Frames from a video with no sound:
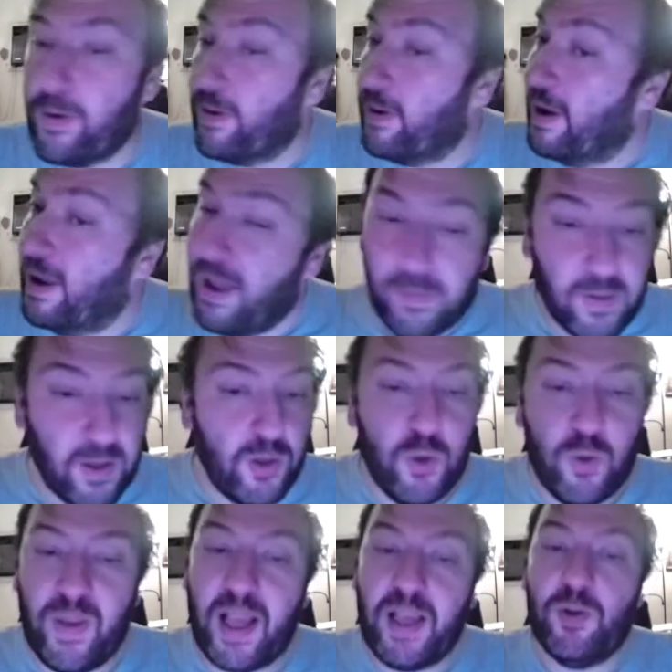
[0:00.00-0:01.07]
I'm going to do a
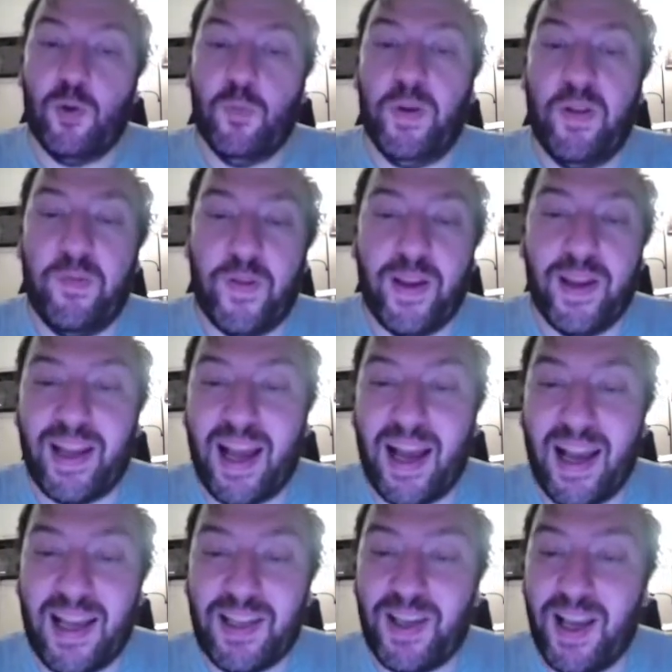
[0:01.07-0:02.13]
nice opening for you
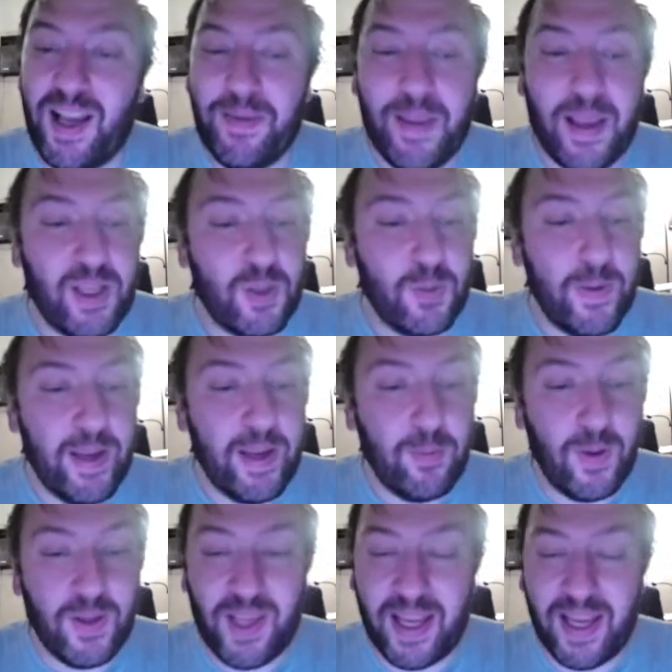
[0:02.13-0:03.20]
guys next week
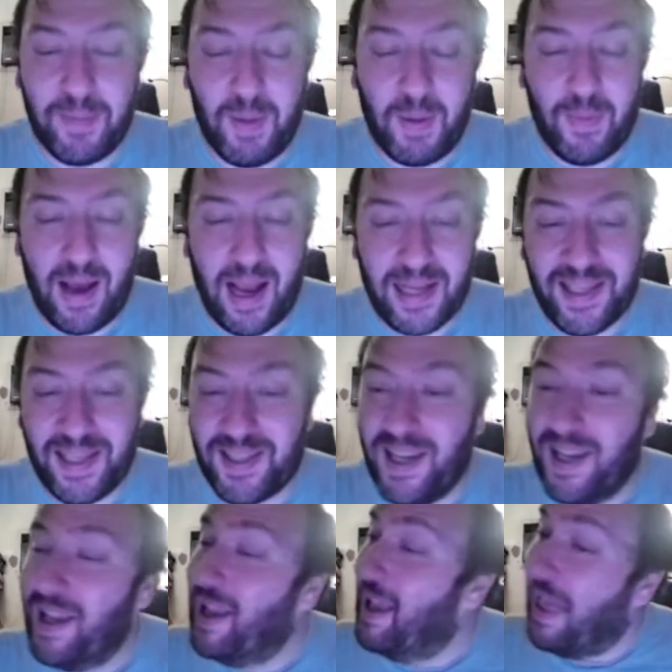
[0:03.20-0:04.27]
once I get my boxes,
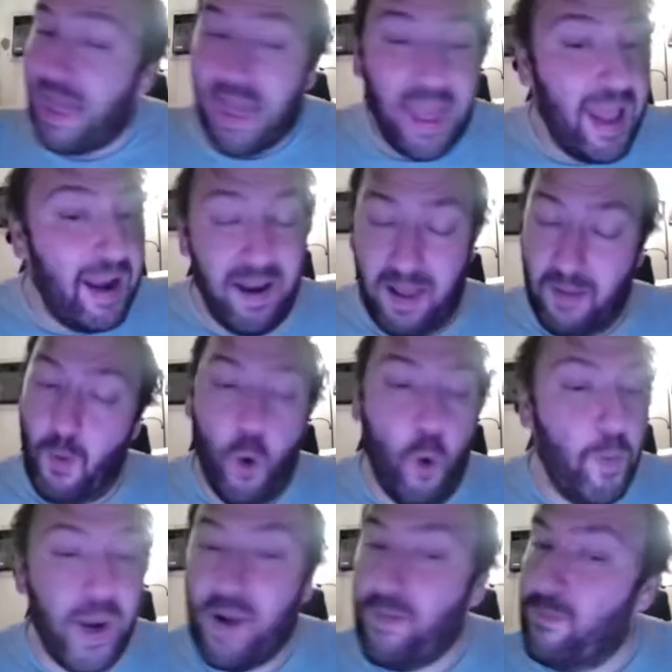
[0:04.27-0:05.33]
and I'm
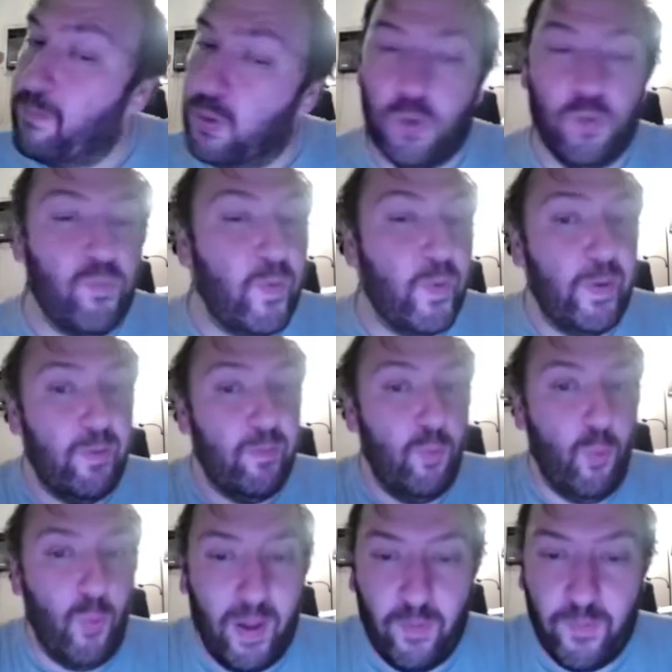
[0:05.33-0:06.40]
hoping I pull really
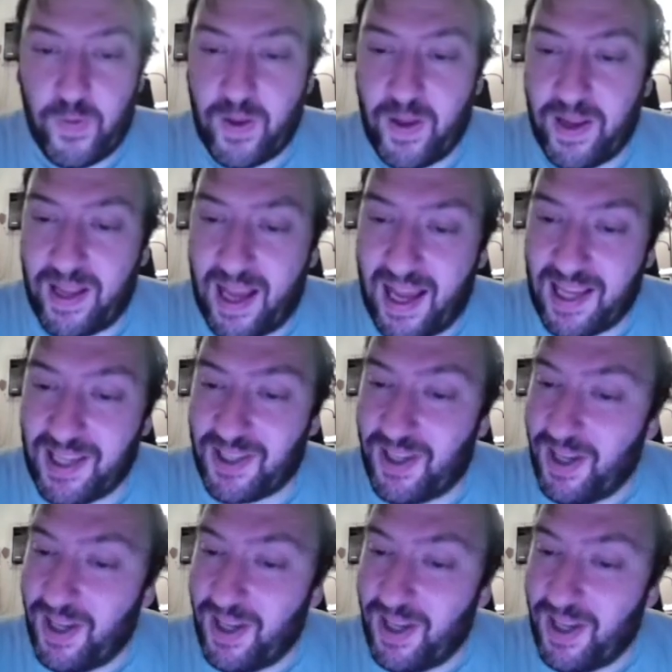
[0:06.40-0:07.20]
well for you guys